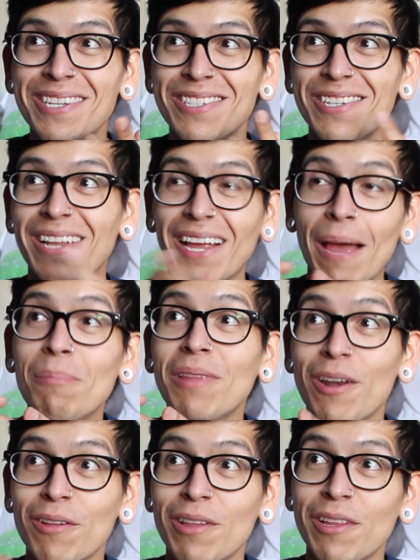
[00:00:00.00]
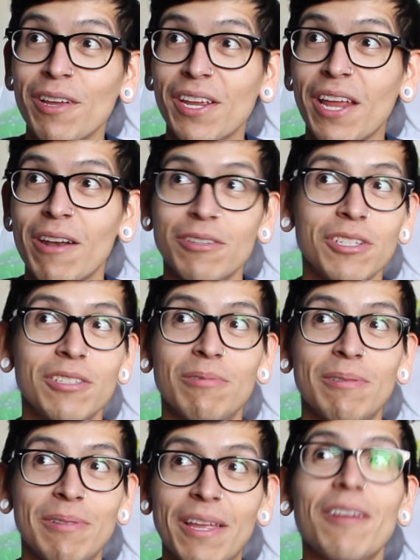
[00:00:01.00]
listening. Like, I'm literally looking at her, she's
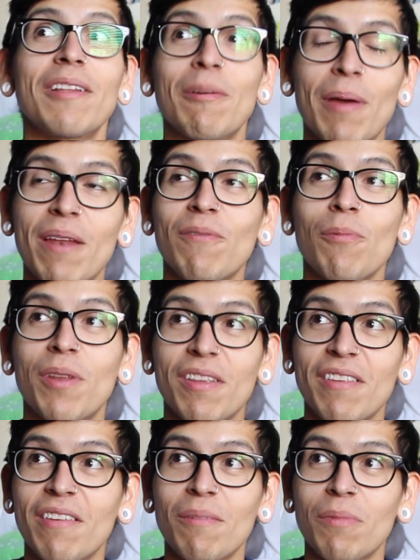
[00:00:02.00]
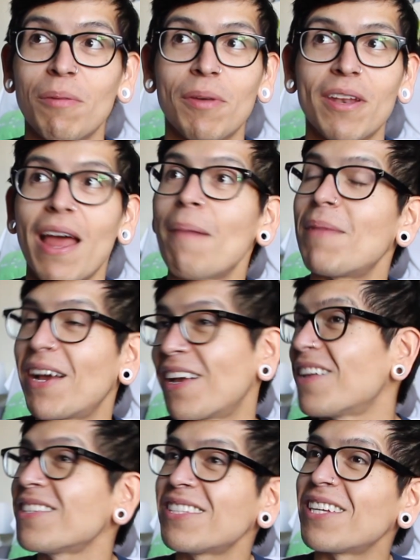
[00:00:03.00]
literally waiting for me to say something, but I'm not
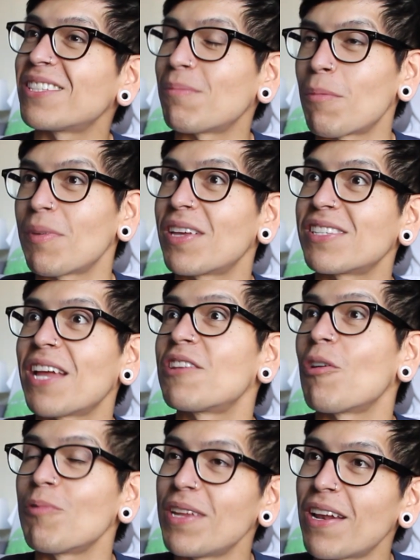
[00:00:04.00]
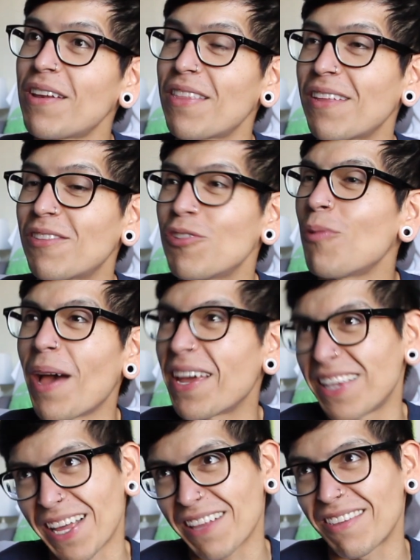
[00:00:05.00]
gonna say something because I don't need anything. Do I,
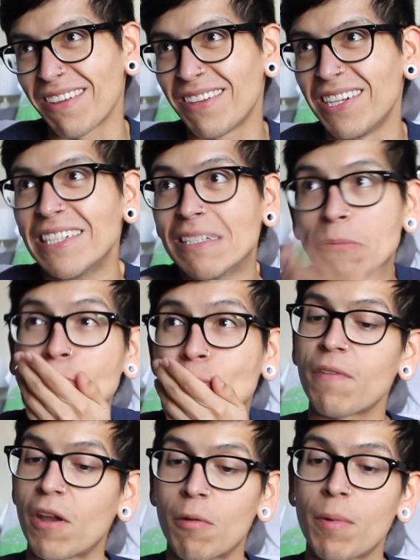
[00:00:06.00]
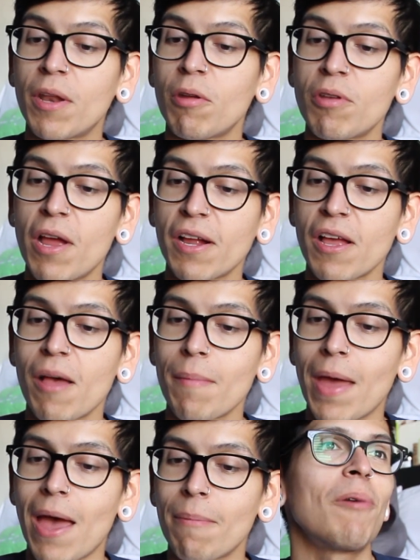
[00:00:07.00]
Alexa? We've got our radio.com
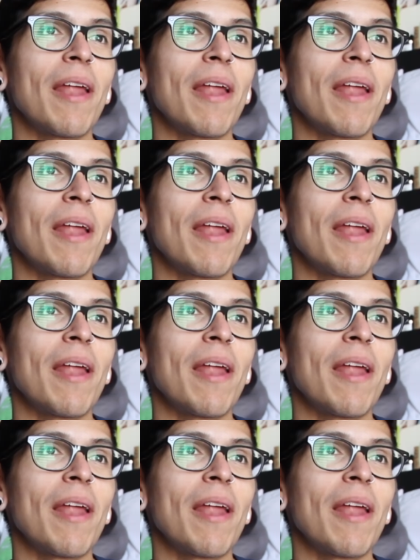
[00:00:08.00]
app.